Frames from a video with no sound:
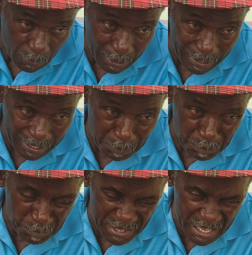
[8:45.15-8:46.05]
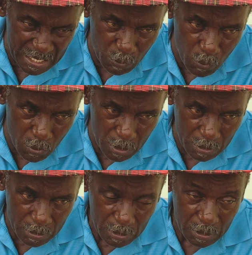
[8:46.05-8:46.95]
A little peeny hole.
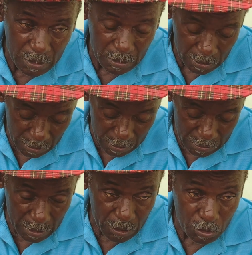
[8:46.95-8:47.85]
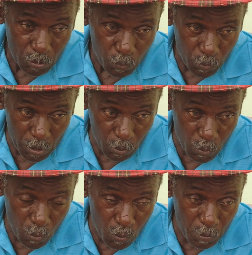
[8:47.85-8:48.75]
He said, when you
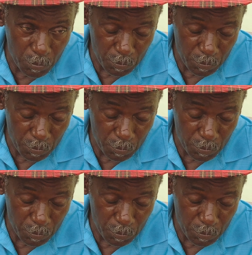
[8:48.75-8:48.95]
go home,